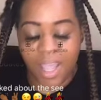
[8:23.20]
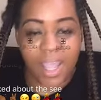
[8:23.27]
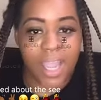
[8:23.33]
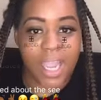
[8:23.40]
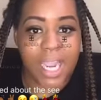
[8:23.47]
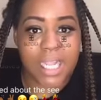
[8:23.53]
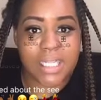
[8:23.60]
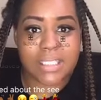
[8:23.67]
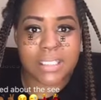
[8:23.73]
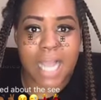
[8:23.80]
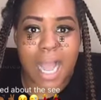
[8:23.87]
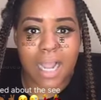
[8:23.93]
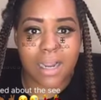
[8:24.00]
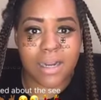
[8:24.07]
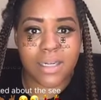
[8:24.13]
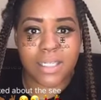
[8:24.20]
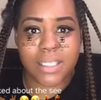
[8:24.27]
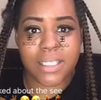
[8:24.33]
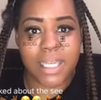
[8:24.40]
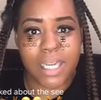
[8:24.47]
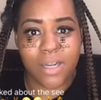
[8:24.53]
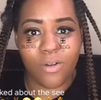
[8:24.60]
he's not gonna
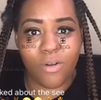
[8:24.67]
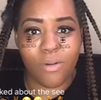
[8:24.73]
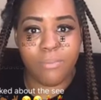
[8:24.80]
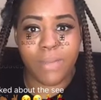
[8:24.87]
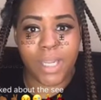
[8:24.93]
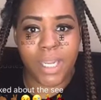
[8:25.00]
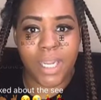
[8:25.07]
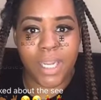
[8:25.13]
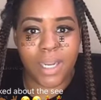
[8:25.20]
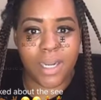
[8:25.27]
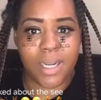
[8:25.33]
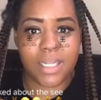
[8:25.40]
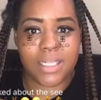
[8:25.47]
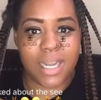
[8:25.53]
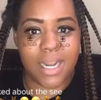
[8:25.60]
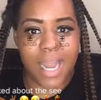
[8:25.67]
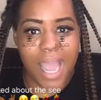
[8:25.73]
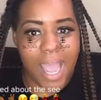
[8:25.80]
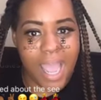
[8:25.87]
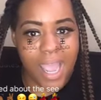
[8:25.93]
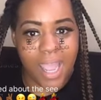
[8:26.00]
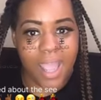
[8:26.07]
cheat on me, and this and
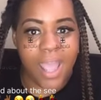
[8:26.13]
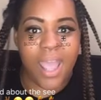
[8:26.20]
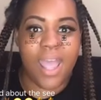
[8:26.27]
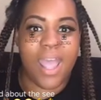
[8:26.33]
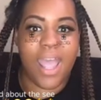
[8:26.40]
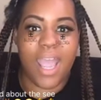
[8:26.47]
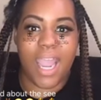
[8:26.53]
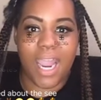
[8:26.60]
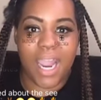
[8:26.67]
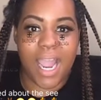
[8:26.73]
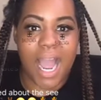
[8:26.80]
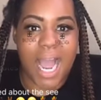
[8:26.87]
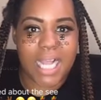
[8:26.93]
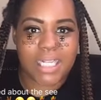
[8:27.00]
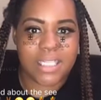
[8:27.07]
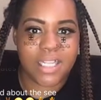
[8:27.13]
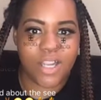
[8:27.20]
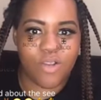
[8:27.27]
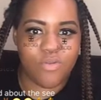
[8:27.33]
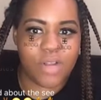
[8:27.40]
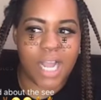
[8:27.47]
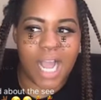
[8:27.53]
that, and I see
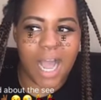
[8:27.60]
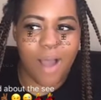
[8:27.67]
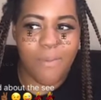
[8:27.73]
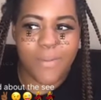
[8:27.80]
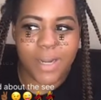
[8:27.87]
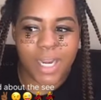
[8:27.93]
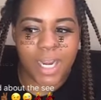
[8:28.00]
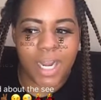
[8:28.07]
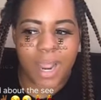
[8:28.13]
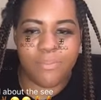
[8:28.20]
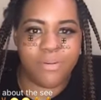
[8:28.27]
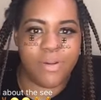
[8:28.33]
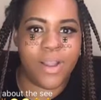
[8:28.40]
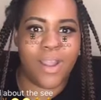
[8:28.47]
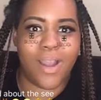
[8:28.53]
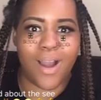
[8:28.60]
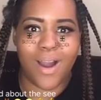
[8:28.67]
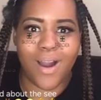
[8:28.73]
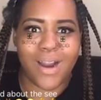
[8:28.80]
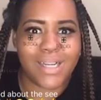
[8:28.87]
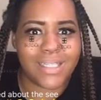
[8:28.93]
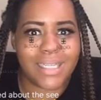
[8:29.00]
you commenting and putting
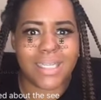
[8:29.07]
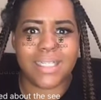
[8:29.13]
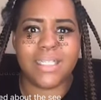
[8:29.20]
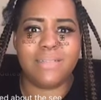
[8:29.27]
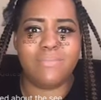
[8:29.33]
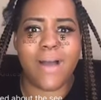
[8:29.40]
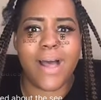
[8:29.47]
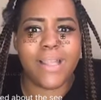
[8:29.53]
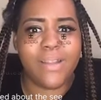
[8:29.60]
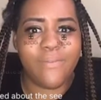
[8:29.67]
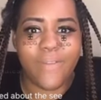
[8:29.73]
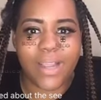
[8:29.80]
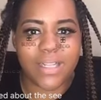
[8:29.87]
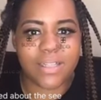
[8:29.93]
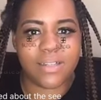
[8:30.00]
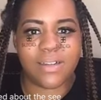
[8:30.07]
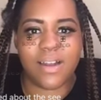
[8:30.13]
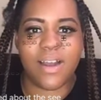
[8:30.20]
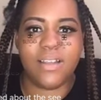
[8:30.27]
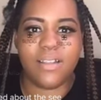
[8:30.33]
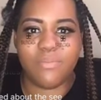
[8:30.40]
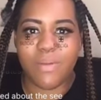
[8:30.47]
hearts and smiley faces in
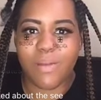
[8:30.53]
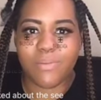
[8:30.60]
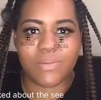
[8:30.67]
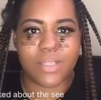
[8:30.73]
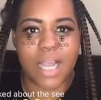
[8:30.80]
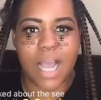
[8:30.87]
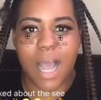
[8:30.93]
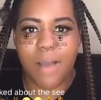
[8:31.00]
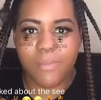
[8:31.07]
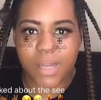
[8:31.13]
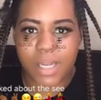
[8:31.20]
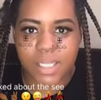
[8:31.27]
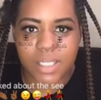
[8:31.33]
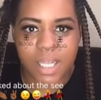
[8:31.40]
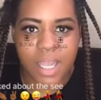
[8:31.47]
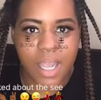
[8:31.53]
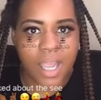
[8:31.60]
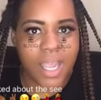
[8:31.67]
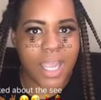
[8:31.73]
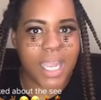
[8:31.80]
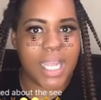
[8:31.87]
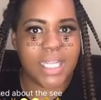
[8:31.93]
other people's comments,
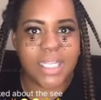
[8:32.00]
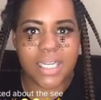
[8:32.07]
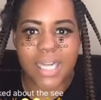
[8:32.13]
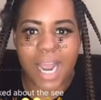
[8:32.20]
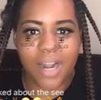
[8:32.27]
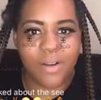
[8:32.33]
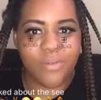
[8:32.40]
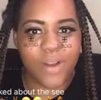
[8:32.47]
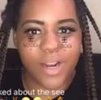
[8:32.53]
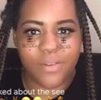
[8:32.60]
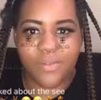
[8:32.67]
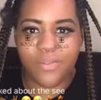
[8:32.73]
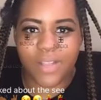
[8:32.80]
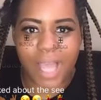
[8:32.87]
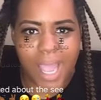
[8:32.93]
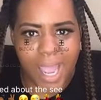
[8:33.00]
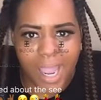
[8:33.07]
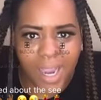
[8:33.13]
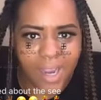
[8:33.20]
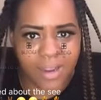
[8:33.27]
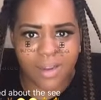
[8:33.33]
isn't that a red flag?